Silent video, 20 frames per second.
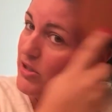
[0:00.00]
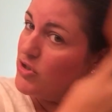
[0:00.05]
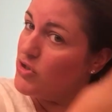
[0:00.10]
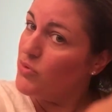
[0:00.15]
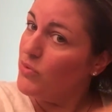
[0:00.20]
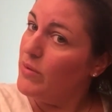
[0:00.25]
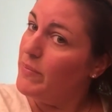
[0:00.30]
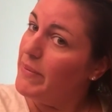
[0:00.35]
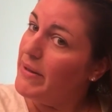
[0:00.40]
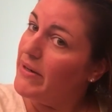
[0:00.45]
a
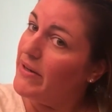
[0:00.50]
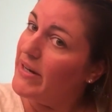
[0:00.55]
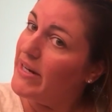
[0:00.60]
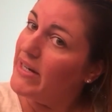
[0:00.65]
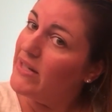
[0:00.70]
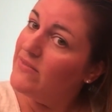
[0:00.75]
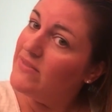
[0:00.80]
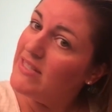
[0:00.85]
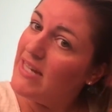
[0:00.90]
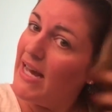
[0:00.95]
short
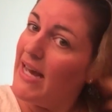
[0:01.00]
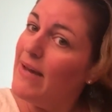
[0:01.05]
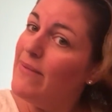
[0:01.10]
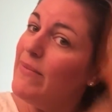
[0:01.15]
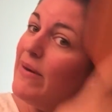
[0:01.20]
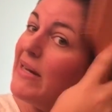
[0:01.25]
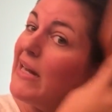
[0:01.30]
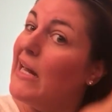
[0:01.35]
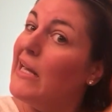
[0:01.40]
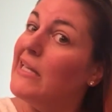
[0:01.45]
period of
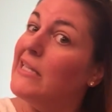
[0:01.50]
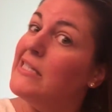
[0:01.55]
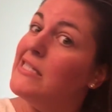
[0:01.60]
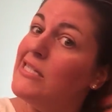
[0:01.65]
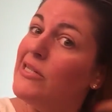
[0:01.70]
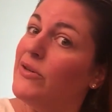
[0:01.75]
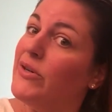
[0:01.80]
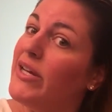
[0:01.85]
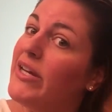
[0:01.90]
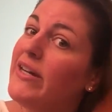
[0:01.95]
time? I'm gonna
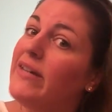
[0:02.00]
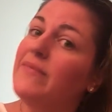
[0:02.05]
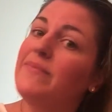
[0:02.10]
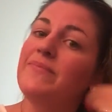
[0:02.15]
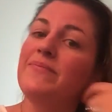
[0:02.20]
show you.